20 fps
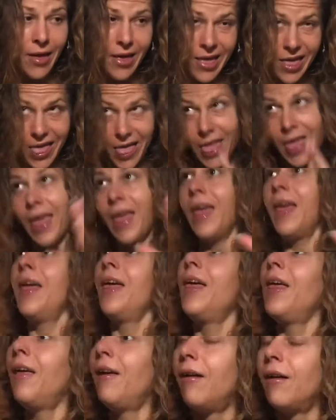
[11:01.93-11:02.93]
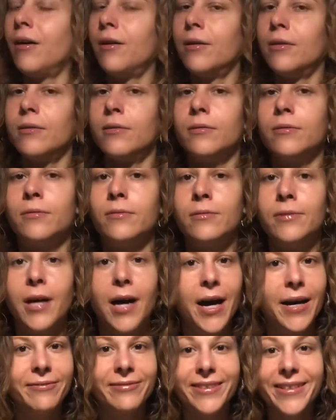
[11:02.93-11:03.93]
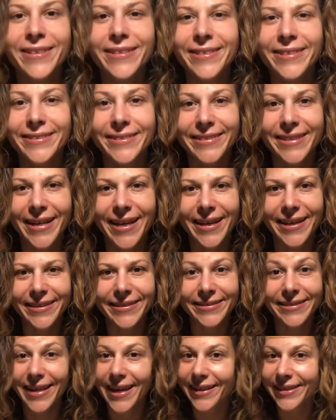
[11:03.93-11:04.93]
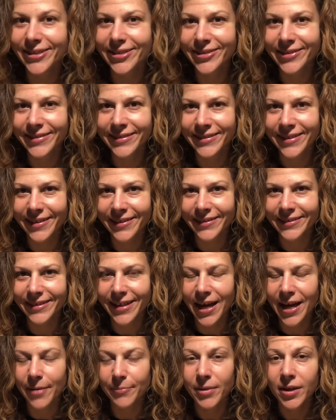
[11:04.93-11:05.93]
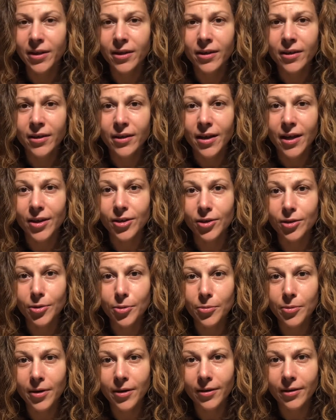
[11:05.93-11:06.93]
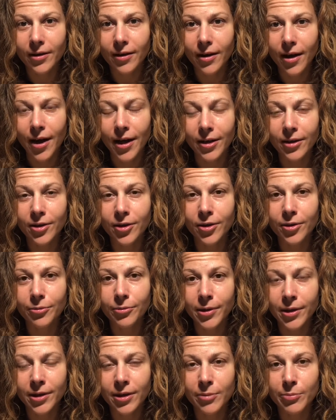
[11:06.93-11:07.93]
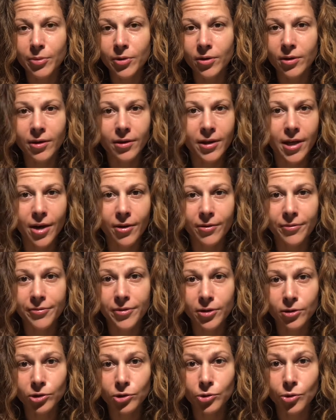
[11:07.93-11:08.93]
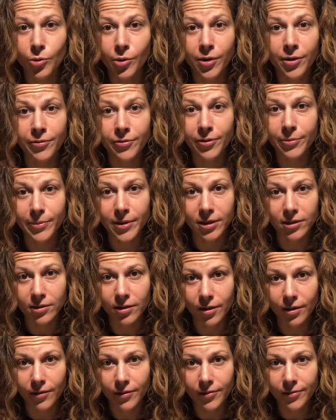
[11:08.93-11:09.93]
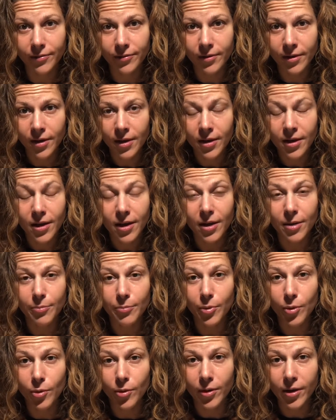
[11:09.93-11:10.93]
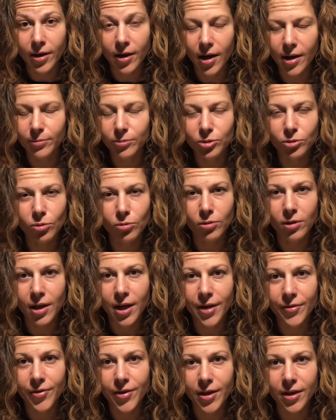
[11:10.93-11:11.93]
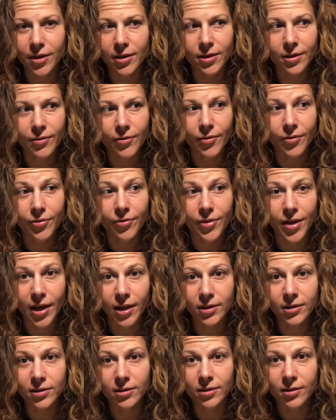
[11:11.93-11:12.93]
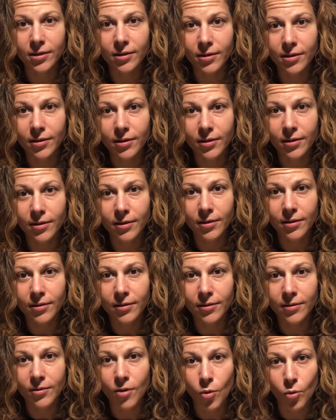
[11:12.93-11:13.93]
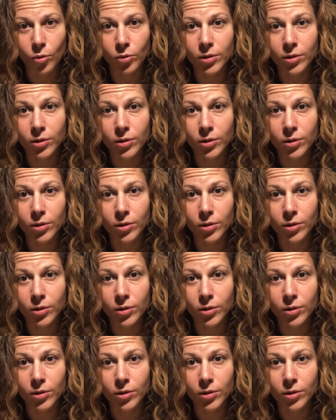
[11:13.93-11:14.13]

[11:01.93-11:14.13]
yeah i've done this guys i do this all the time and you know what i could have written a book on how to feel sorry for myself and boy i'm so glad that that's old